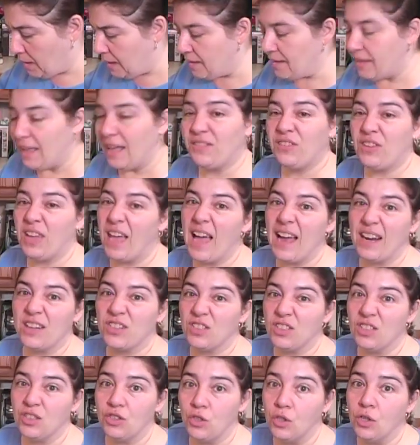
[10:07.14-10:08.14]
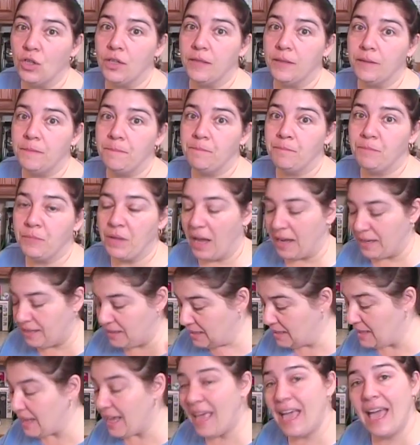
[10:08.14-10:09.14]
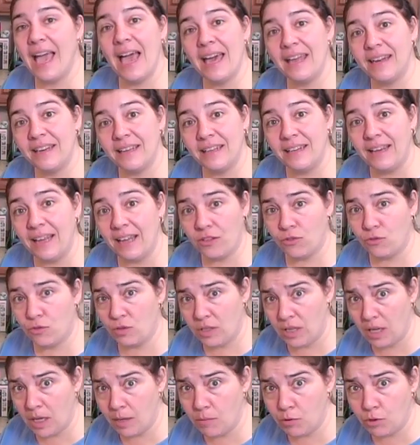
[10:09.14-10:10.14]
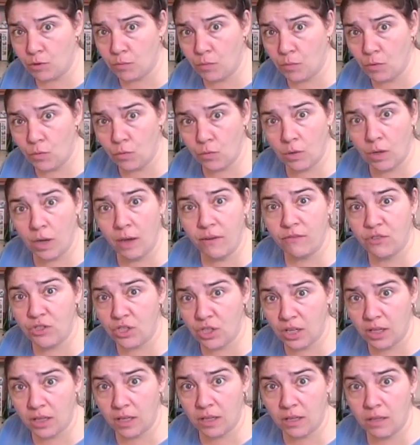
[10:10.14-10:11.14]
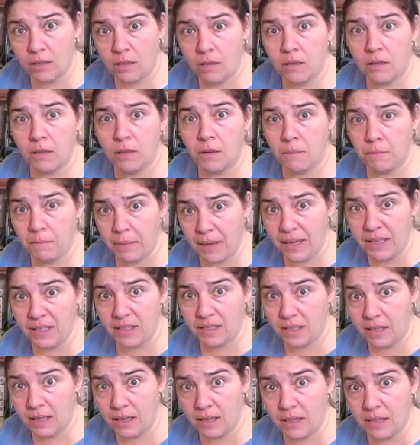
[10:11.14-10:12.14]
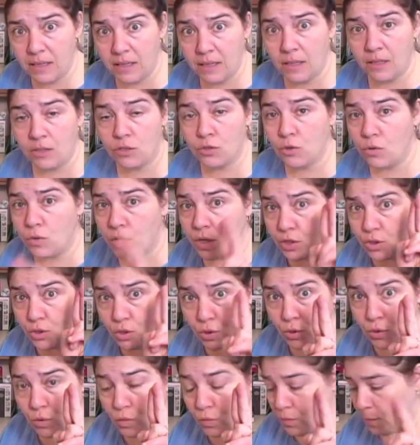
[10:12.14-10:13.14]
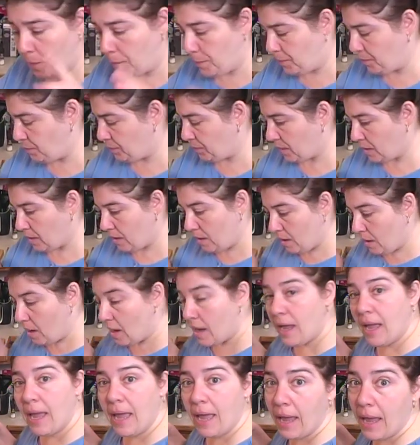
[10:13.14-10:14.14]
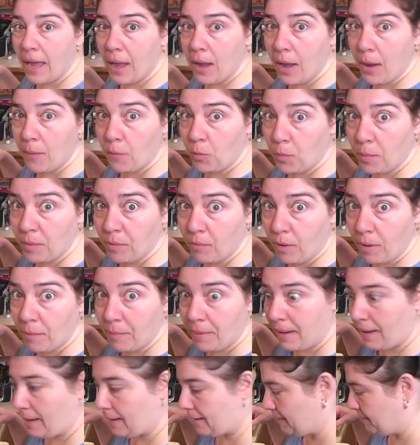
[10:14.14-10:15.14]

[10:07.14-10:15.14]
That's actually good. I did add an extra tablespoon of chicken base in here, so there's 2. And we'll be right back.